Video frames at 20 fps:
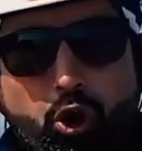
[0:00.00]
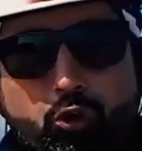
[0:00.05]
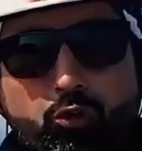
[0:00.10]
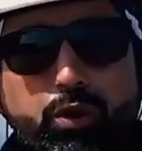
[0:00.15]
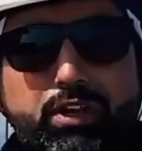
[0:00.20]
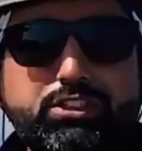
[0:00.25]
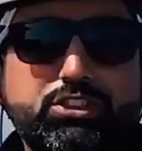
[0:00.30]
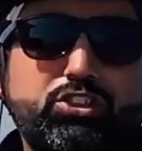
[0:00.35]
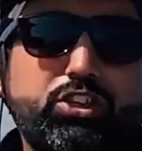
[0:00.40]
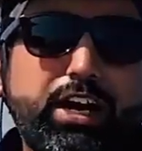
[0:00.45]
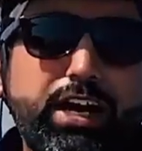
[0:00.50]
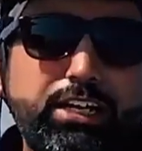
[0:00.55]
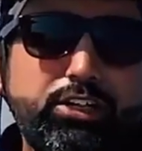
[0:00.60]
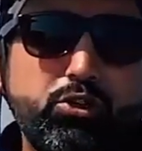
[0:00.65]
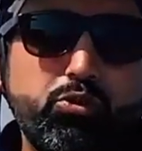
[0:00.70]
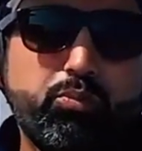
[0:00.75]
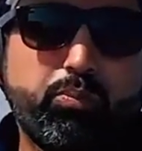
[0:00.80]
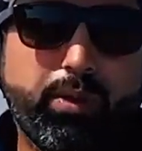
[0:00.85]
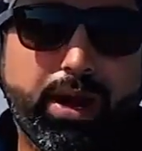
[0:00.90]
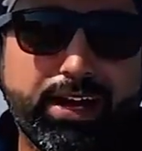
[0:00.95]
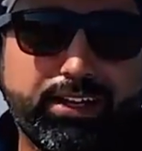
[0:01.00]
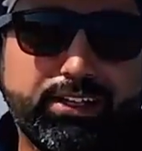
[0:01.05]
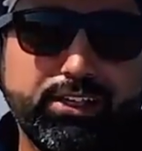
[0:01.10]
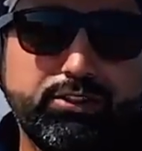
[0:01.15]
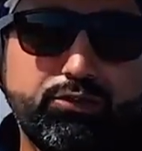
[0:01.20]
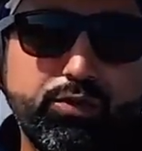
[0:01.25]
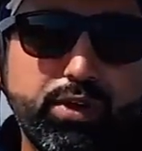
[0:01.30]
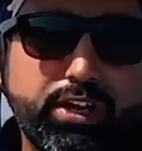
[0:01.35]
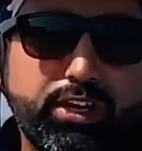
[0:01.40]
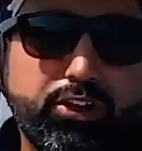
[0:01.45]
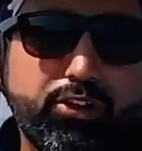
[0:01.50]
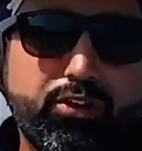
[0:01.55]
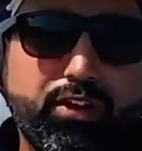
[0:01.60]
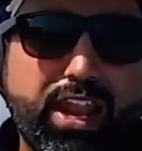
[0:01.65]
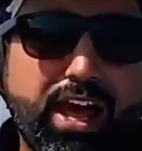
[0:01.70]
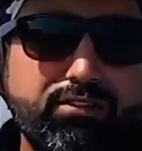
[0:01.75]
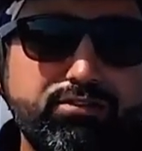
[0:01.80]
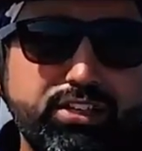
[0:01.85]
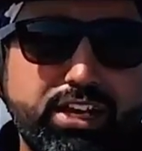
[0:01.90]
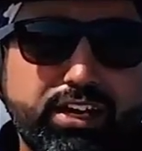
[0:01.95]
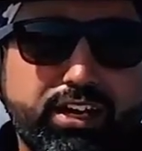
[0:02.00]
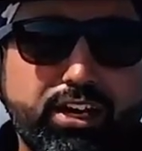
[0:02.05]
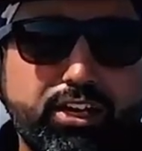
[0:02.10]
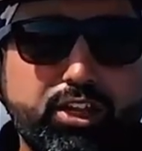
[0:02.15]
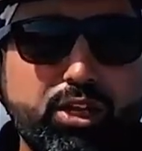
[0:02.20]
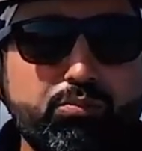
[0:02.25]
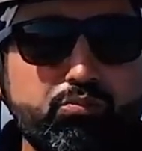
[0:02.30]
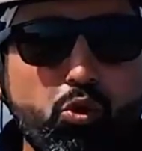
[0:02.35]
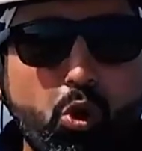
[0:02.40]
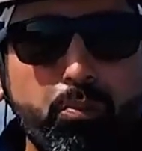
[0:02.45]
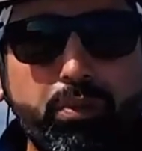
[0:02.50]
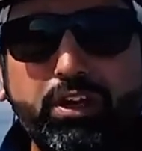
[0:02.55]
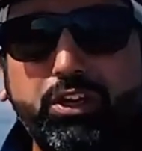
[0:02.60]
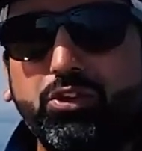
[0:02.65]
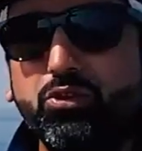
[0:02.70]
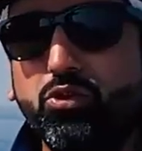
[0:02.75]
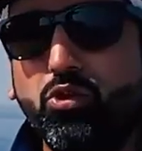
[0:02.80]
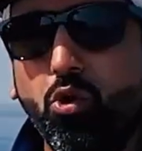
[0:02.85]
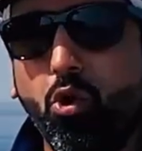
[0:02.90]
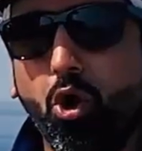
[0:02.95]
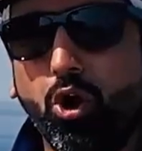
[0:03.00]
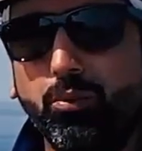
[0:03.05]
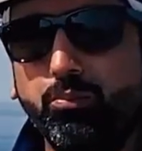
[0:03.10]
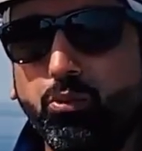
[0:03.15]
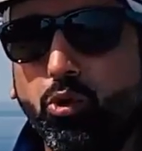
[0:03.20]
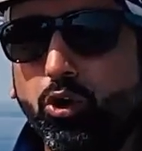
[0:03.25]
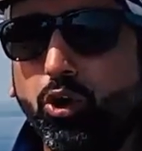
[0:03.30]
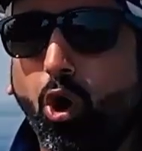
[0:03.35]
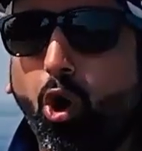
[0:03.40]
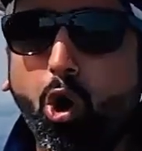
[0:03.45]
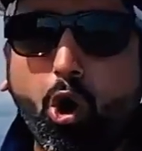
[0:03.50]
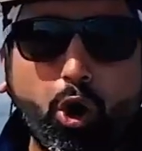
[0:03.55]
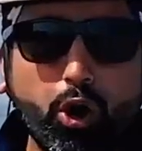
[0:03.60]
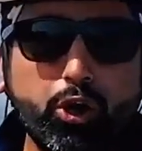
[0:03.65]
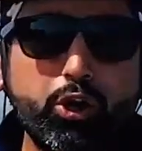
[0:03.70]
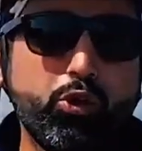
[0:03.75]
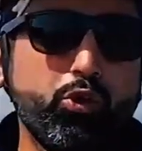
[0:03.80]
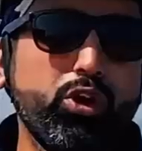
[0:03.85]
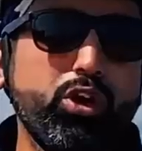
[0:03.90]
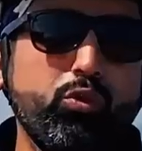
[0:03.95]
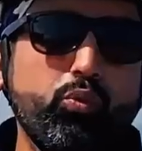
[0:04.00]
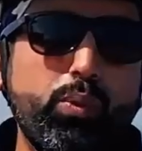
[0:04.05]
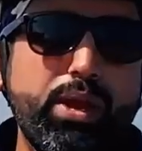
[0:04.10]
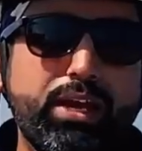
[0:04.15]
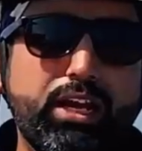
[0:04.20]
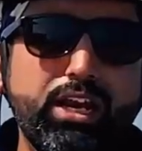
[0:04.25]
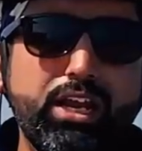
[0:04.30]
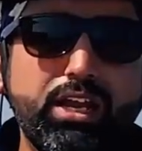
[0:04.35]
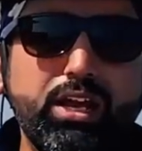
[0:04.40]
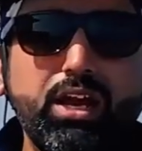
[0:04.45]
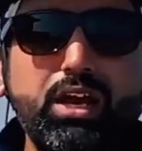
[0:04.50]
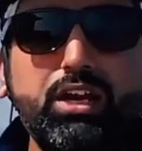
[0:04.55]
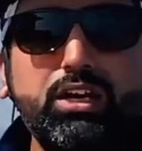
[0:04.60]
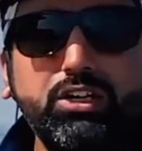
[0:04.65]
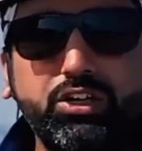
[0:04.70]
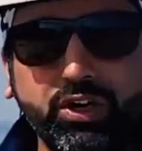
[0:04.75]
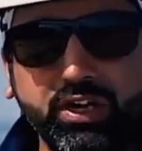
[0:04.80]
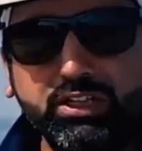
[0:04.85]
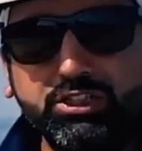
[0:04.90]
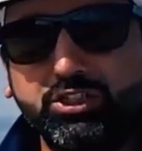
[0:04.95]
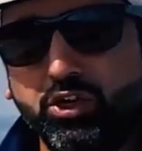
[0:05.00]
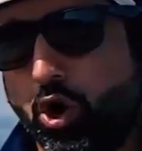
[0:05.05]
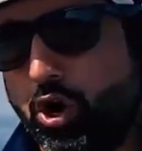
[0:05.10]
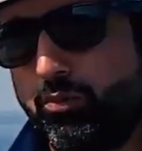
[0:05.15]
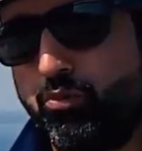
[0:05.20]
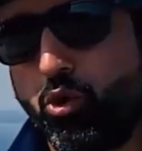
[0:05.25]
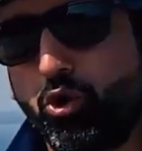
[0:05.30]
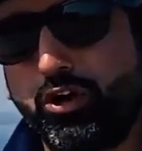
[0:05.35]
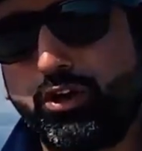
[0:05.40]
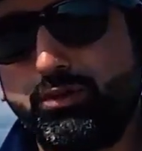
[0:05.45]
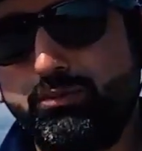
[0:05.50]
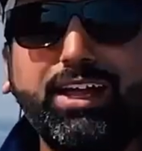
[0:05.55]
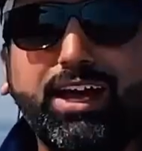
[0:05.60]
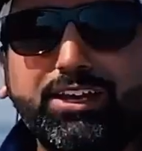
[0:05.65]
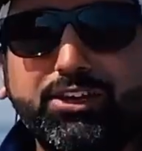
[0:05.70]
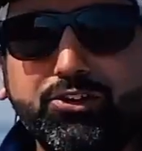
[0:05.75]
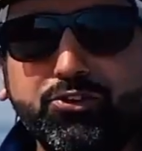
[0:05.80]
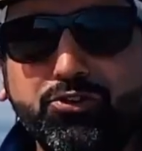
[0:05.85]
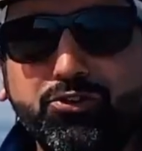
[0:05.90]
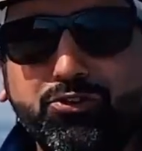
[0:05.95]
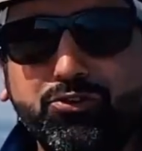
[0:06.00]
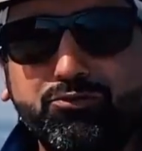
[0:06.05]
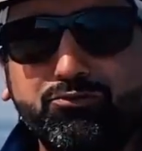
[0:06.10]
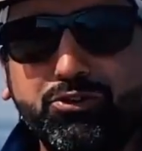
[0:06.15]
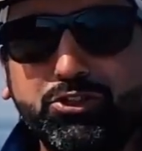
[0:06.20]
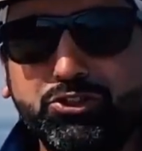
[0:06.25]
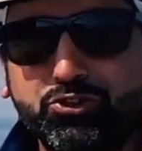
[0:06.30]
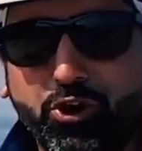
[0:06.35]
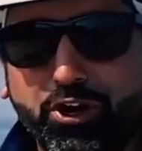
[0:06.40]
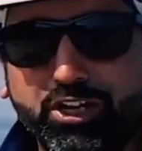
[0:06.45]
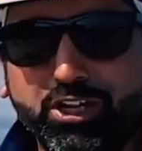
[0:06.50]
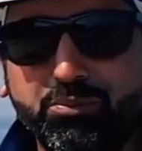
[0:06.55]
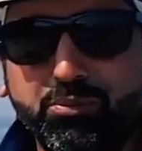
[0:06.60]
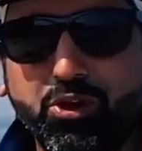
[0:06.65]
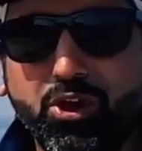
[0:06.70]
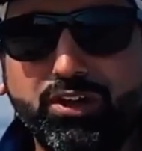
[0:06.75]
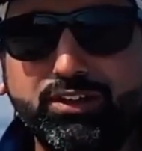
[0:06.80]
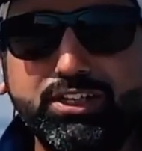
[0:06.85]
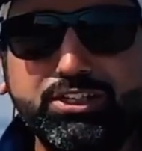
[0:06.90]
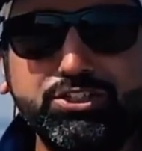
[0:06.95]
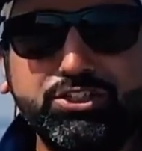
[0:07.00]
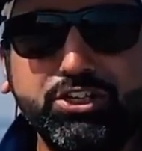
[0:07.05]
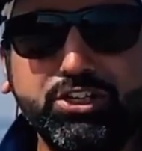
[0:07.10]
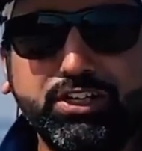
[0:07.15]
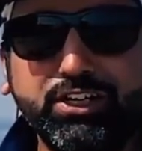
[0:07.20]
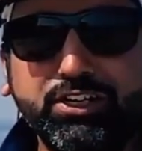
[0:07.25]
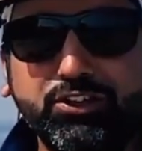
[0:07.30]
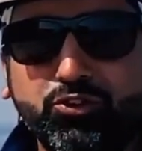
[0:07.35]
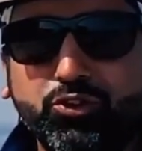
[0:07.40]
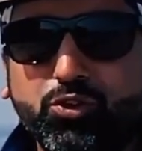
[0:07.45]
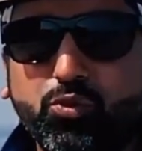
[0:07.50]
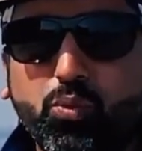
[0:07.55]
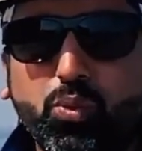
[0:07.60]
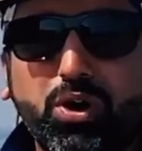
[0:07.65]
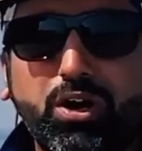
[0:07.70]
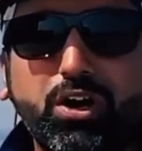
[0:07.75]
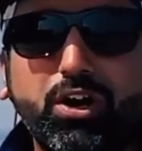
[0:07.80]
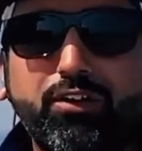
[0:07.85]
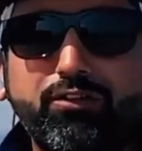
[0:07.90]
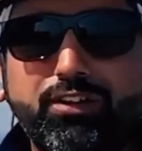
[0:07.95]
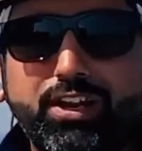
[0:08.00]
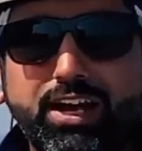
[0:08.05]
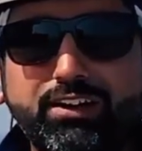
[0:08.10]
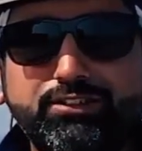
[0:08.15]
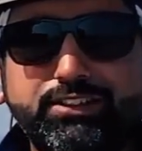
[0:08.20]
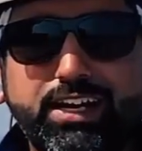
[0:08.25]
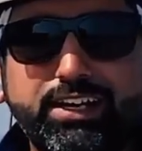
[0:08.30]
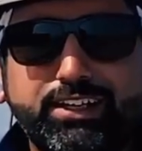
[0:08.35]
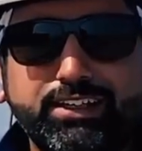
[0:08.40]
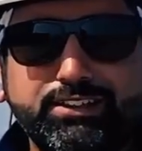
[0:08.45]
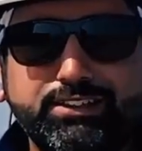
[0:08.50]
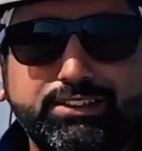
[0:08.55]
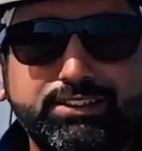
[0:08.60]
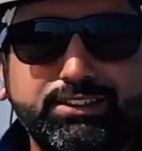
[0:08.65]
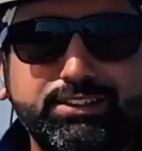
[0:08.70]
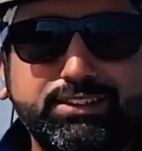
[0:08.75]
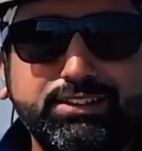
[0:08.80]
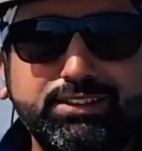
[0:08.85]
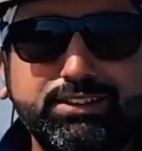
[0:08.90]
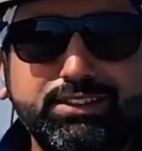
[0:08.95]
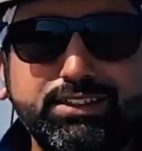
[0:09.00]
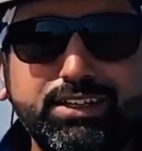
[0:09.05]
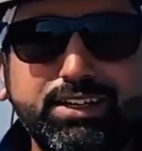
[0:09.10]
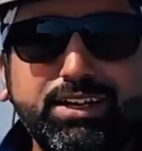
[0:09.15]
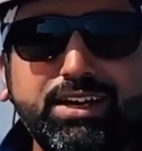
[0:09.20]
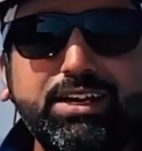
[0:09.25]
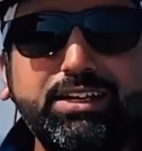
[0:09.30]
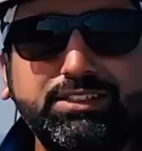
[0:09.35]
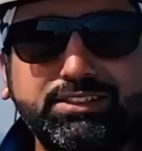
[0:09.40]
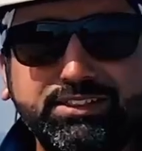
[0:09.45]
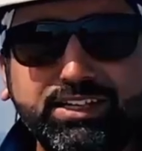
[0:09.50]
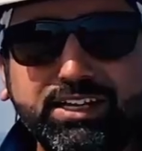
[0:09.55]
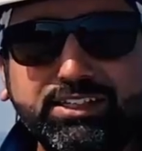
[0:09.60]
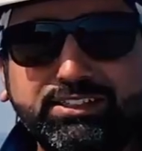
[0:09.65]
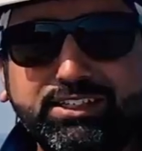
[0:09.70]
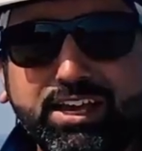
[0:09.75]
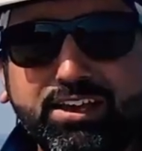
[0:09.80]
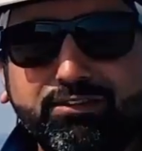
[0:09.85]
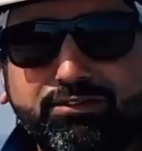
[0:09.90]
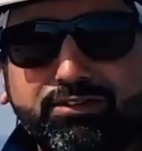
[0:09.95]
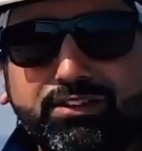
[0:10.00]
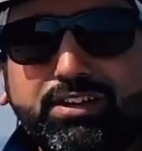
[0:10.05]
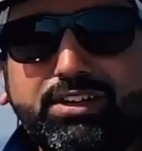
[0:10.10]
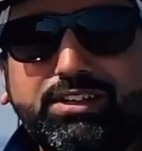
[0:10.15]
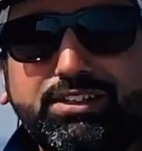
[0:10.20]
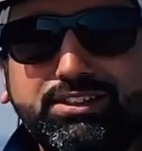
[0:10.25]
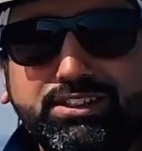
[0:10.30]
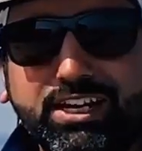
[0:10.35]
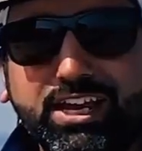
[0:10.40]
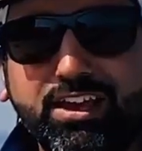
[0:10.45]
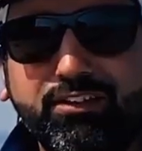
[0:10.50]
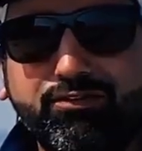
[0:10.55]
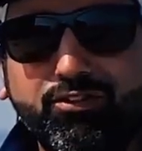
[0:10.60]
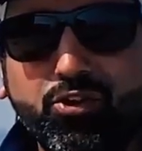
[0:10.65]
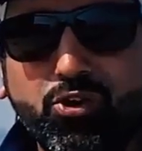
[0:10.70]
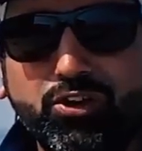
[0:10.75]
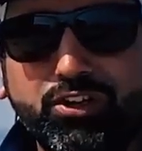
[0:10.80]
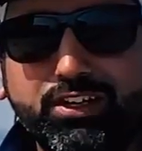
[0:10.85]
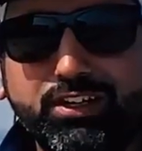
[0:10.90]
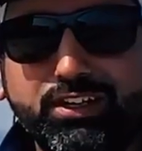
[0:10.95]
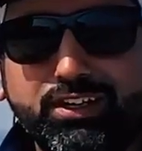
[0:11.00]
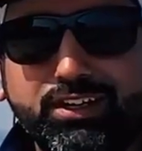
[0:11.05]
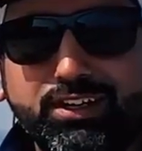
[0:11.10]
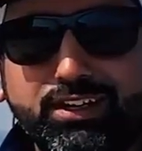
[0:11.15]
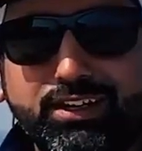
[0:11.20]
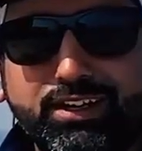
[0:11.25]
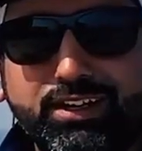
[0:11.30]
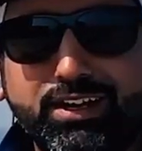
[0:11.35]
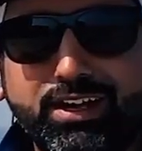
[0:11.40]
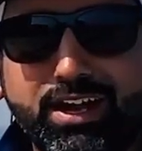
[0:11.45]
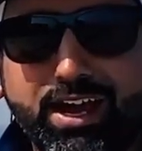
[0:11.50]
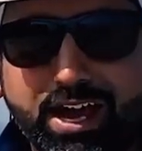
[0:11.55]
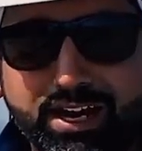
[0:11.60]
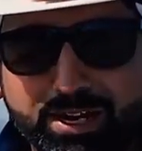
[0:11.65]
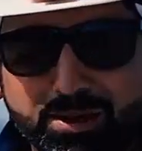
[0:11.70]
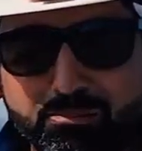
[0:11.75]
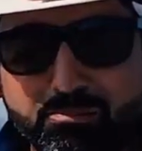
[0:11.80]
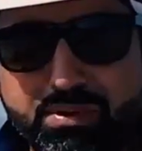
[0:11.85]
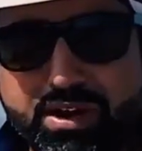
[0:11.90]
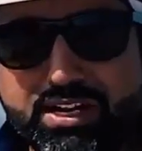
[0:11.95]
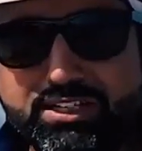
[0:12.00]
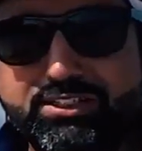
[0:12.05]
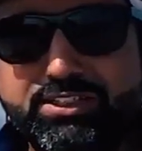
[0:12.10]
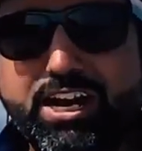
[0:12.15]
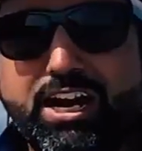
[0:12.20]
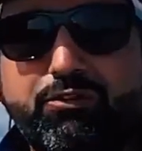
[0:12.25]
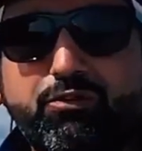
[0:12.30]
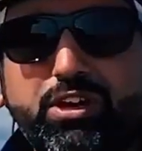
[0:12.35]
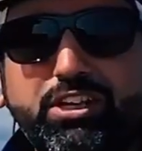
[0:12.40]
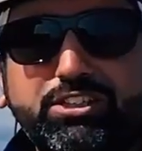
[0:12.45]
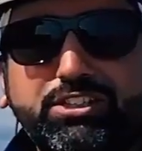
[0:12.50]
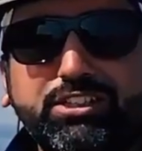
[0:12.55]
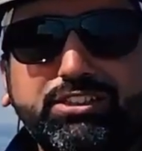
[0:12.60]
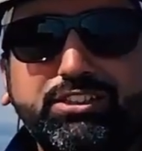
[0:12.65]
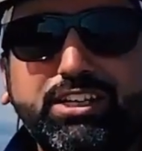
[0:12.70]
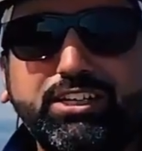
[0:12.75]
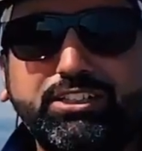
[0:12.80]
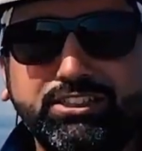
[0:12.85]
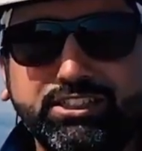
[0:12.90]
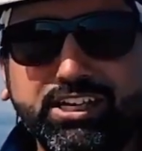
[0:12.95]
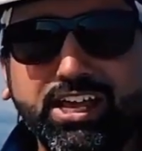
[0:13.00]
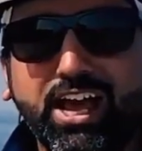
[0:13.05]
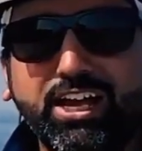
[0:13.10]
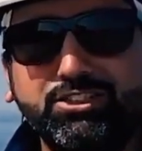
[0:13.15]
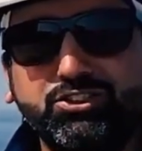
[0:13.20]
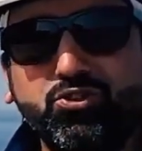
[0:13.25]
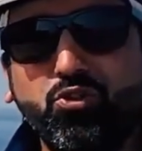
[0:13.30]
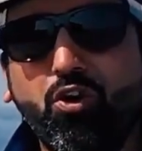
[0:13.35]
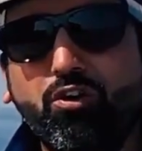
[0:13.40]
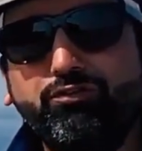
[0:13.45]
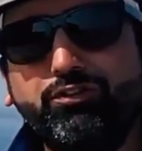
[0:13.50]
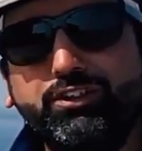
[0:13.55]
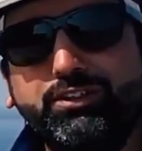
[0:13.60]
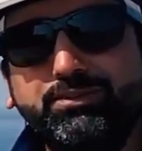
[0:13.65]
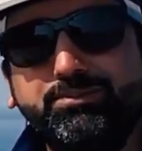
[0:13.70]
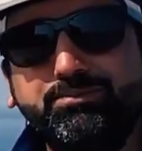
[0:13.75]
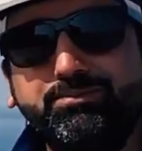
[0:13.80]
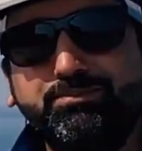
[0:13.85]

always try to practice wearing your life jacket the moment you go on board or during weekly drills on board. Thank you for joining me on this journey to the world of life jackets. Stay safe, stay afloat, and embrace the adventures that sea has to offer.